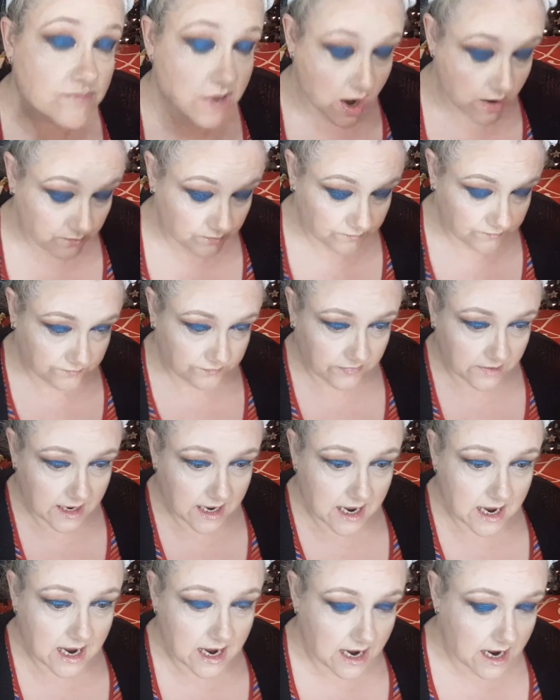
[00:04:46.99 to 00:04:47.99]
No.
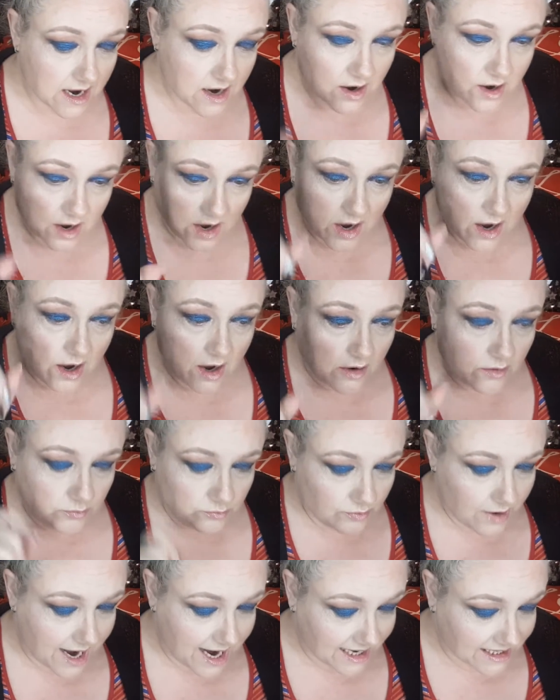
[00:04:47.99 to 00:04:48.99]

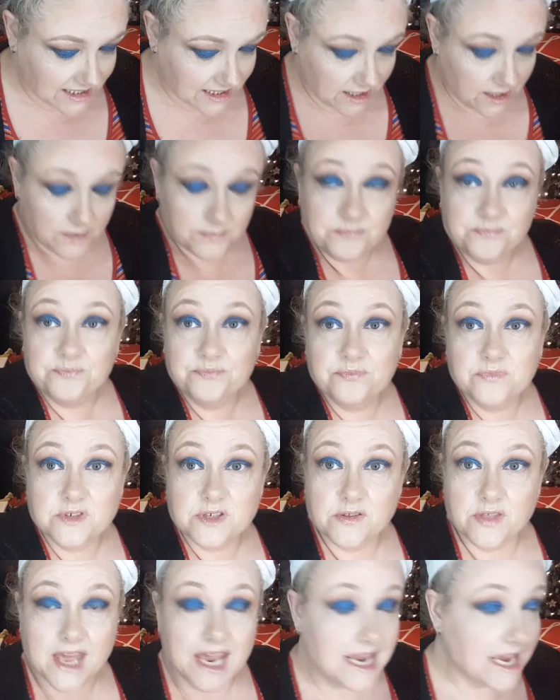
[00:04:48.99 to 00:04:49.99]
Right,
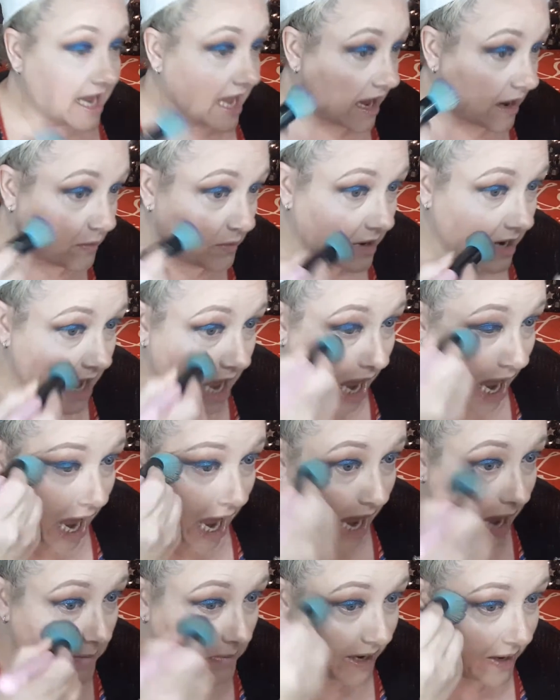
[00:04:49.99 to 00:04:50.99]
so there you go.
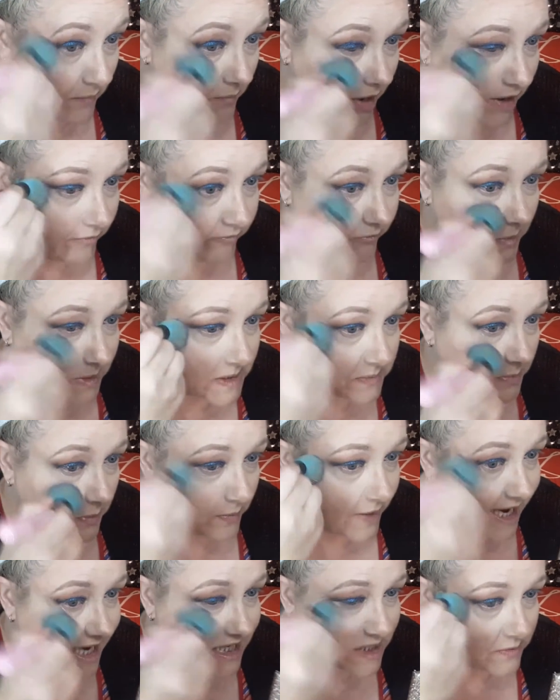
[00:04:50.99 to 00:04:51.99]
It won't wisp
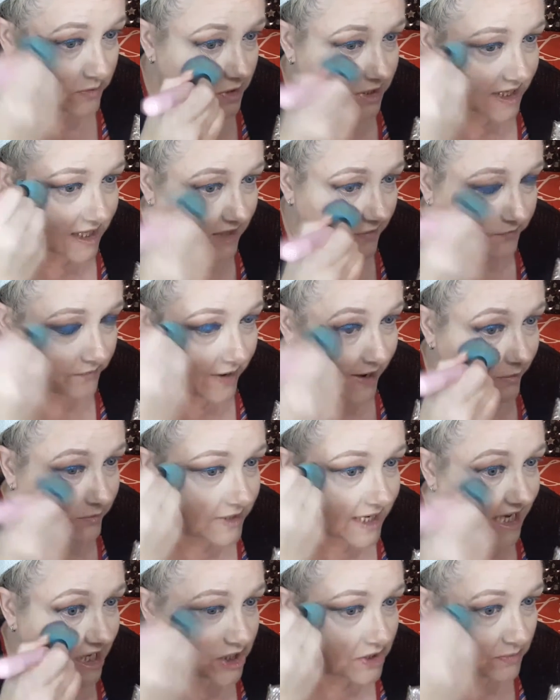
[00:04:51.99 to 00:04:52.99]
away, so we'll just get the
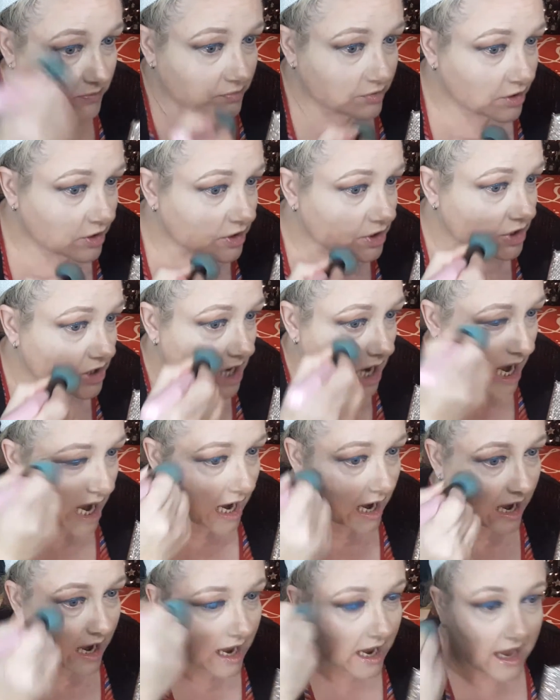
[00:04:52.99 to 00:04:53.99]
foundation brush.
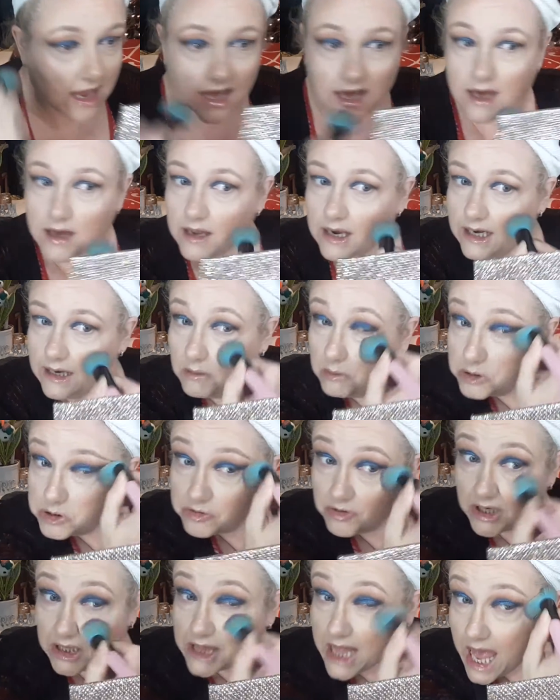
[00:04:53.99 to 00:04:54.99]
Little
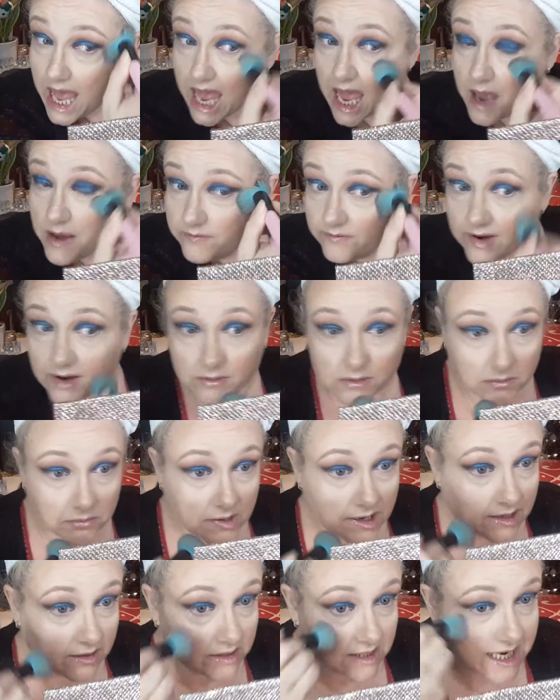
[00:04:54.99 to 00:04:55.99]
trick there,
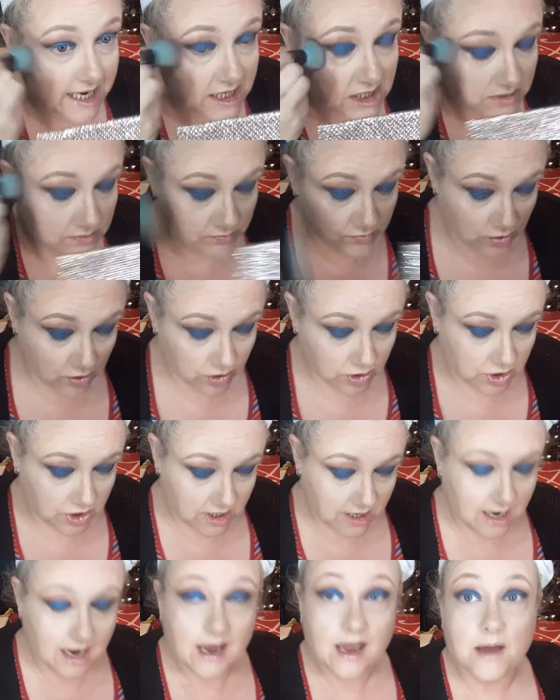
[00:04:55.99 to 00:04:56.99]
foundation brush,
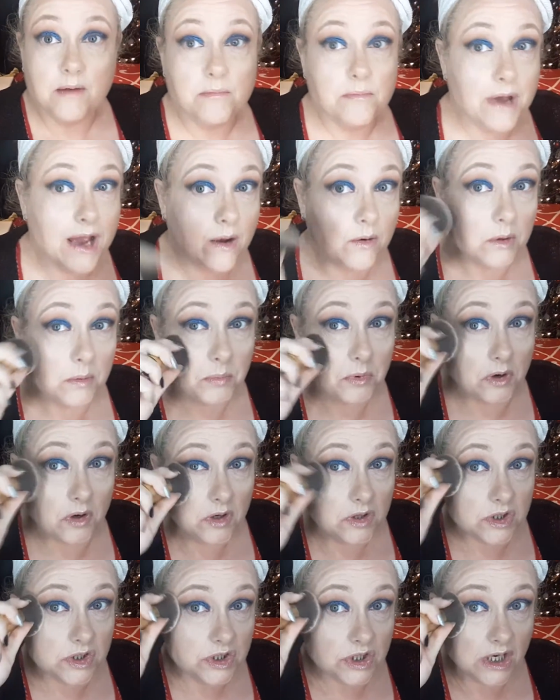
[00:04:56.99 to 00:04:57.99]
powder
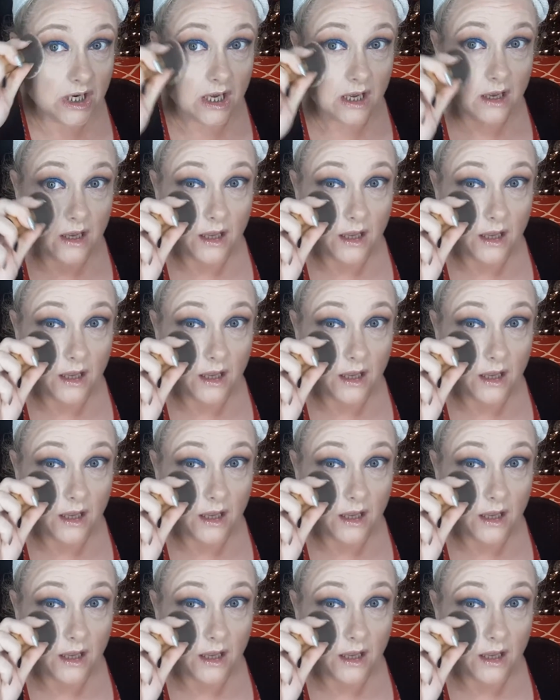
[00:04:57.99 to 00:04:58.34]
brush.